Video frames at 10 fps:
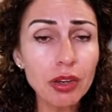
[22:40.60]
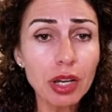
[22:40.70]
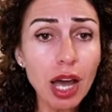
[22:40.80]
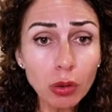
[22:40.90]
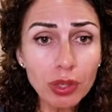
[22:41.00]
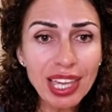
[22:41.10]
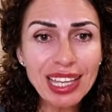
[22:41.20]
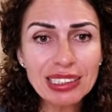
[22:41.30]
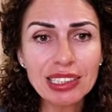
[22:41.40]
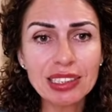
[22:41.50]

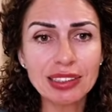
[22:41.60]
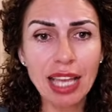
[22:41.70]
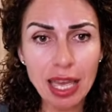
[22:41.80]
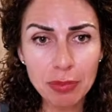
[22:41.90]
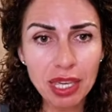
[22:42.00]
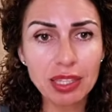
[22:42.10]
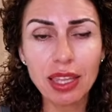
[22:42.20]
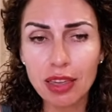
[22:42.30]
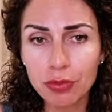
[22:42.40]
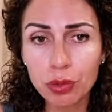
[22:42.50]
allocating time and
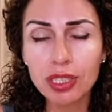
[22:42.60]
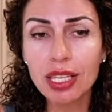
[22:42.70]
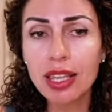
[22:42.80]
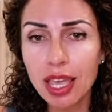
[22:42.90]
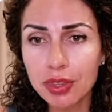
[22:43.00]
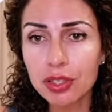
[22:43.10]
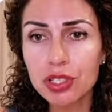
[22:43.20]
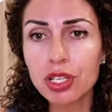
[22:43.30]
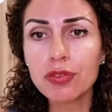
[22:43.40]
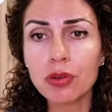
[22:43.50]
effort and
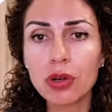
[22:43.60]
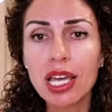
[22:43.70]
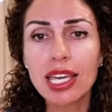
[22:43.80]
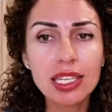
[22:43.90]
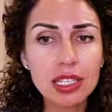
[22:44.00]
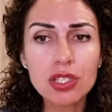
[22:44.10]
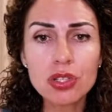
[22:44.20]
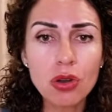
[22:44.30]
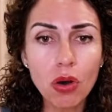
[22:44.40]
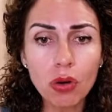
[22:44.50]
energy for each
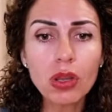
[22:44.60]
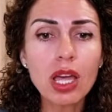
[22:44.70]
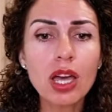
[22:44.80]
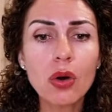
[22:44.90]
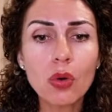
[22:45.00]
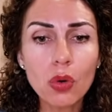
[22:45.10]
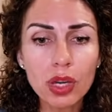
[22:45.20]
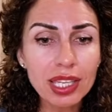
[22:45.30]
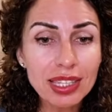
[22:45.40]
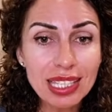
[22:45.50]
goal
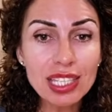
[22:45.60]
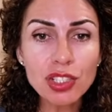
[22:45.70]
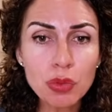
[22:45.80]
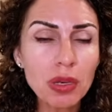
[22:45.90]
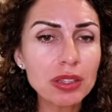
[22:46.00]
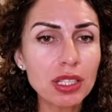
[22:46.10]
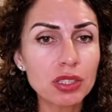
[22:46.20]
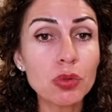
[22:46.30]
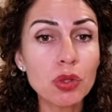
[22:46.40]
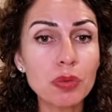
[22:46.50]
in each month that
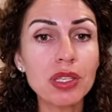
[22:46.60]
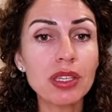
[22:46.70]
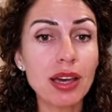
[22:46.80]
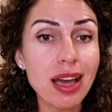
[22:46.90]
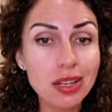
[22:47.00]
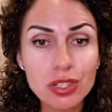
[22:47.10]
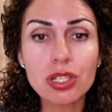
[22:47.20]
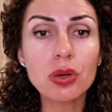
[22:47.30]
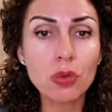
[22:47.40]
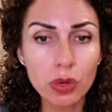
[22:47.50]
you will be actually
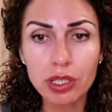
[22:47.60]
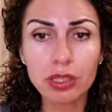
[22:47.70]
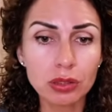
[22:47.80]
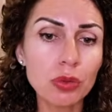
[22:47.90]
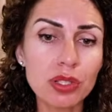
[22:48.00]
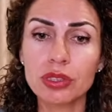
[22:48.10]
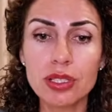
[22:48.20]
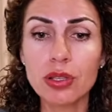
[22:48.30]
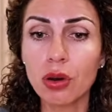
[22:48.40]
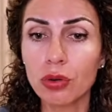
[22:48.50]
working towards this
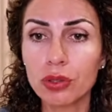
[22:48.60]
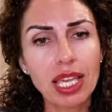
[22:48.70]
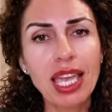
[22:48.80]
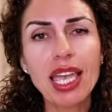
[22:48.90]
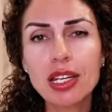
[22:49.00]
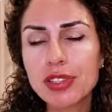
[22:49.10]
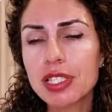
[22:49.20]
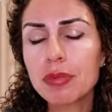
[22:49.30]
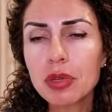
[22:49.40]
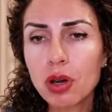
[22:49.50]
goal. And if
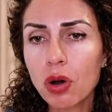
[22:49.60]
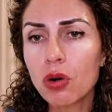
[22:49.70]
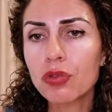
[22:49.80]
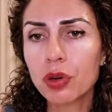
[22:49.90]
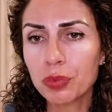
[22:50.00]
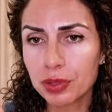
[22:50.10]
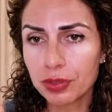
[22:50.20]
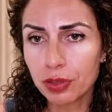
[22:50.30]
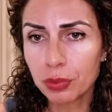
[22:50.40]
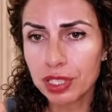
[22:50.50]
some goal
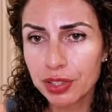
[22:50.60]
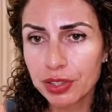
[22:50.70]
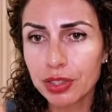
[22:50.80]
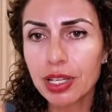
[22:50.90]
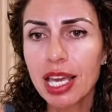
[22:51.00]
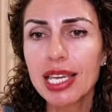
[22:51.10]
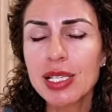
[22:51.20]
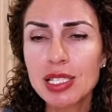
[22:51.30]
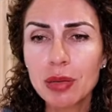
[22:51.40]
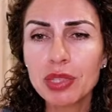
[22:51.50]
from here is
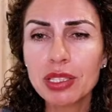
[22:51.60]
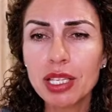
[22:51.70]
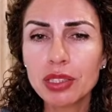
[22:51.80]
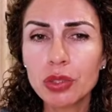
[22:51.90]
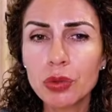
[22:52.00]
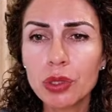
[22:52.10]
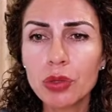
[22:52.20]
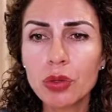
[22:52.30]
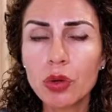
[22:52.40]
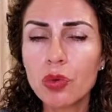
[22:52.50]
something that you
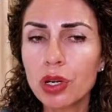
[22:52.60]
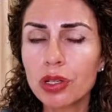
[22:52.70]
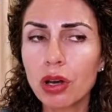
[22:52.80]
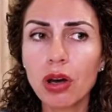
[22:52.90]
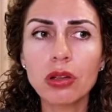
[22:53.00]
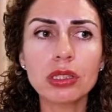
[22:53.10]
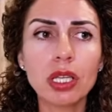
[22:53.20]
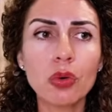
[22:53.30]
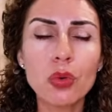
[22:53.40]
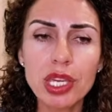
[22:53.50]
will work on
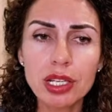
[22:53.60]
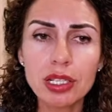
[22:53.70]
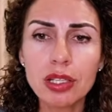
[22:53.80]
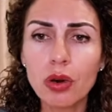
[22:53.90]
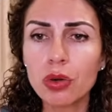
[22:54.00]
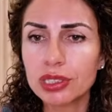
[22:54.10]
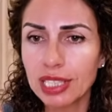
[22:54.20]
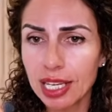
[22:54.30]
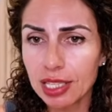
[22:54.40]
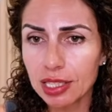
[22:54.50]
weekly or
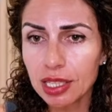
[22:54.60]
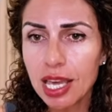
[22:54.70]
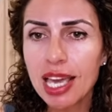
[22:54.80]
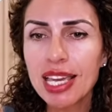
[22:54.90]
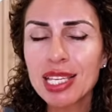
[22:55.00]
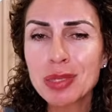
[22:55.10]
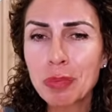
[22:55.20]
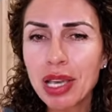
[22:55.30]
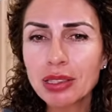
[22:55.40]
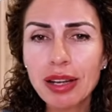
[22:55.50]
daily, it's
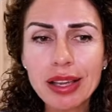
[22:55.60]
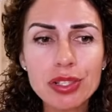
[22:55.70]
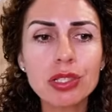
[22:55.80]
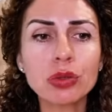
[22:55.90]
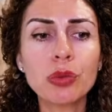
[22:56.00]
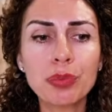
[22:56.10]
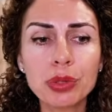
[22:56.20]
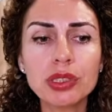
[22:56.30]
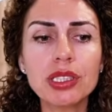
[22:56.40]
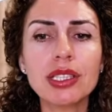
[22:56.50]
better actually to
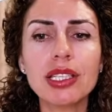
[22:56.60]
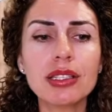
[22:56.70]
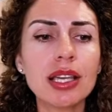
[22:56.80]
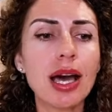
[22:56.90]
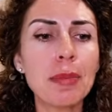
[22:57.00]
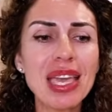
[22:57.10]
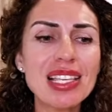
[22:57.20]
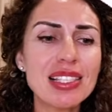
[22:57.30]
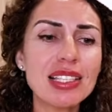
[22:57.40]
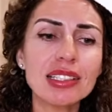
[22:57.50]
put it in
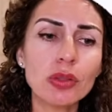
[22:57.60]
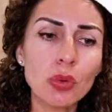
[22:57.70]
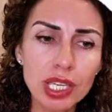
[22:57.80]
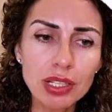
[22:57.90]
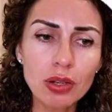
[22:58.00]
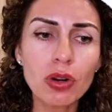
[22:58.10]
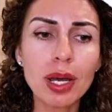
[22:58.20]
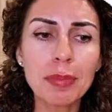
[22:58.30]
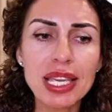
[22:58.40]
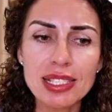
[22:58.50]
amazing week or
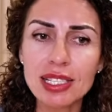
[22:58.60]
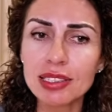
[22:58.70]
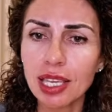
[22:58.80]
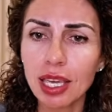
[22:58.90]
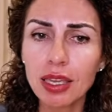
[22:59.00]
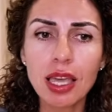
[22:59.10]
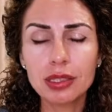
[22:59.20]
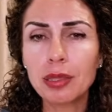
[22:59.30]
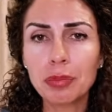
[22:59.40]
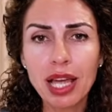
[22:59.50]
amazing day,
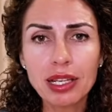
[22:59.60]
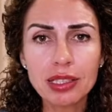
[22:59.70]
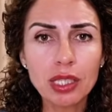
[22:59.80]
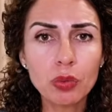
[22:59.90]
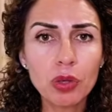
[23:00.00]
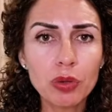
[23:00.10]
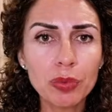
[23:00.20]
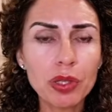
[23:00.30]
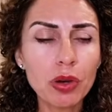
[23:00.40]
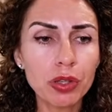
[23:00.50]
the planning that we will be
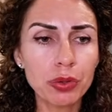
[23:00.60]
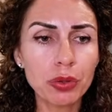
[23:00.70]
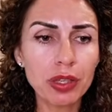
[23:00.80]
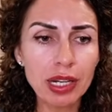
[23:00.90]
going through the